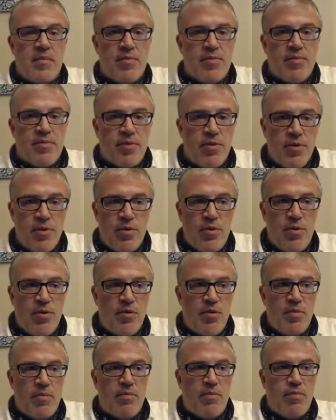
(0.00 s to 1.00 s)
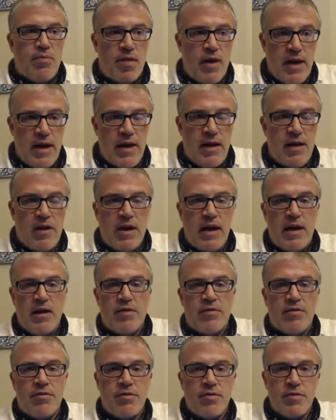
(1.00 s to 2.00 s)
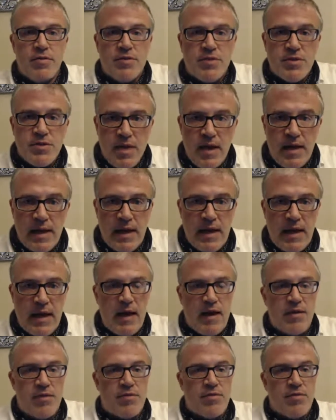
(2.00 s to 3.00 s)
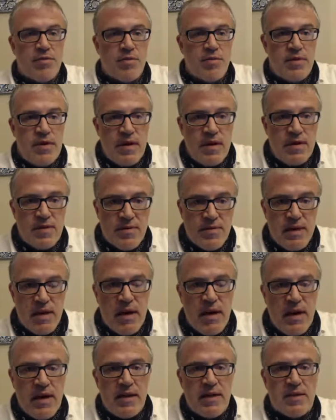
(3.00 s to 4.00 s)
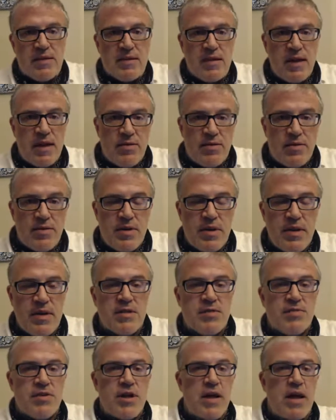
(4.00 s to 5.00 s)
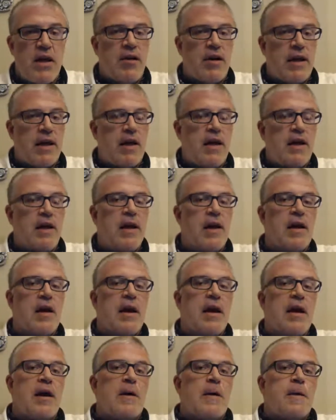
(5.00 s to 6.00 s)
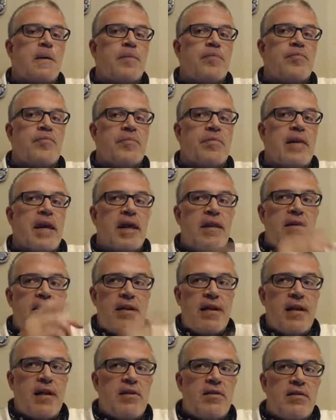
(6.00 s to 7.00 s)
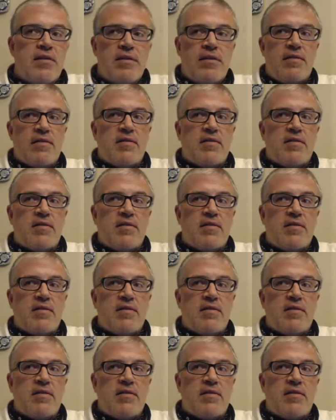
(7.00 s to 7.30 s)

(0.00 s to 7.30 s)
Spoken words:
through prayer and through study and through deeds of kindness and through deeds of charity. And then